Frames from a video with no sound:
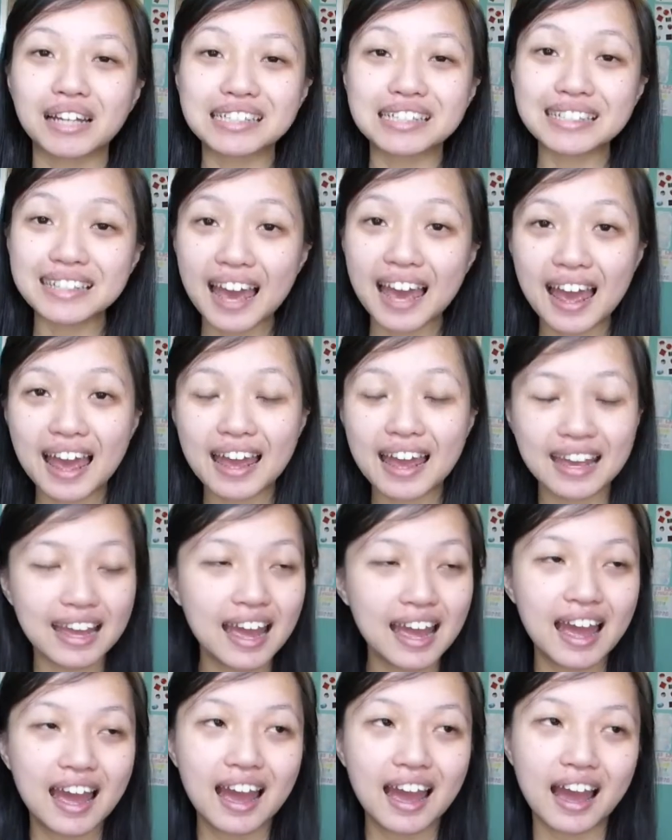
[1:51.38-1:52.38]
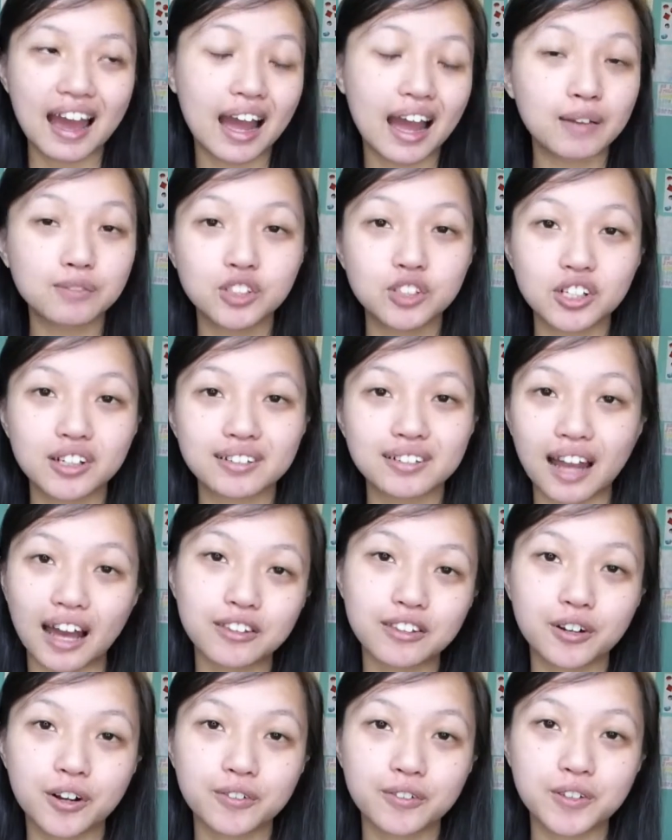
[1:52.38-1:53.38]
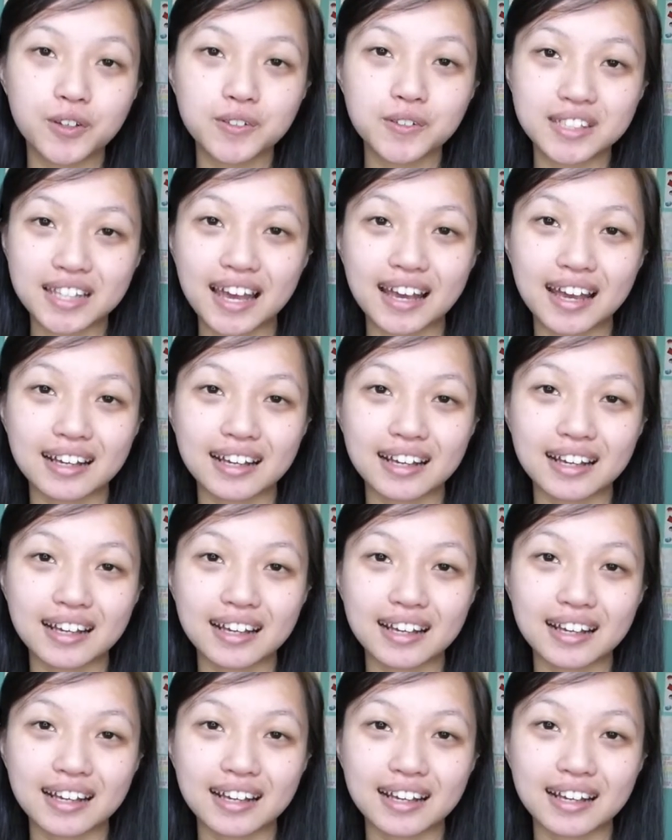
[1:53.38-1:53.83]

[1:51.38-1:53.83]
But today, I'm doing neither of those